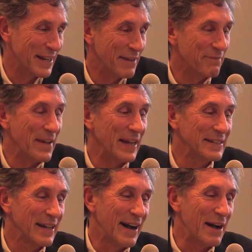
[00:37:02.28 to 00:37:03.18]
In
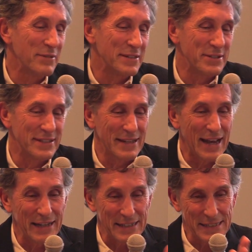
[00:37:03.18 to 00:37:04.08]
fact, I was just
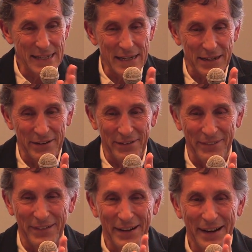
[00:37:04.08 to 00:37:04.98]
out of sync,
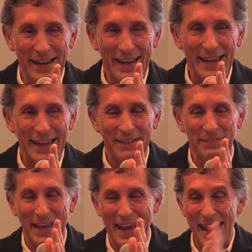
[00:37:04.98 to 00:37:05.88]

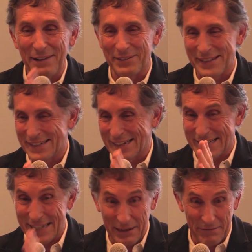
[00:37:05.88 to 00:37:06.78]
If they had all these
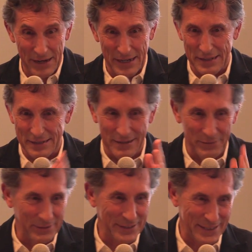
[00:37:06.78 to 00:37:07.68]
accelerators and
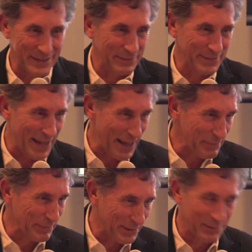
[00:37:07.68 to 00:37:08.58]
all this stuff to
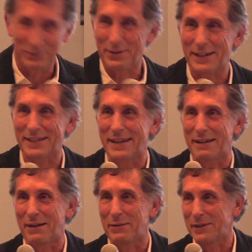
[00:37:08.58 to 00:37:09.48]
help you right
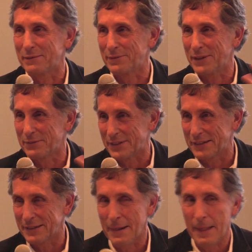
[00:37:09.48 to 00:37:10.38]
now, I would have loved it.
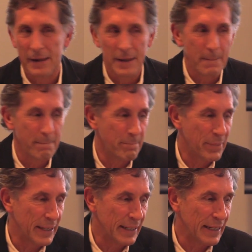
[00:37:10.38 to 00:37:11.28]

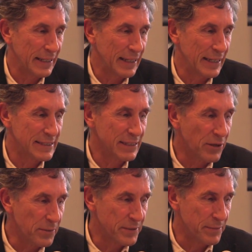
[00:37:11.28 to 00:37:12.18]
But I still
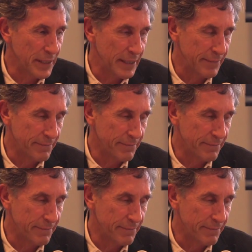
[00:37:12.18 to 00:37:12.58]
hope to be.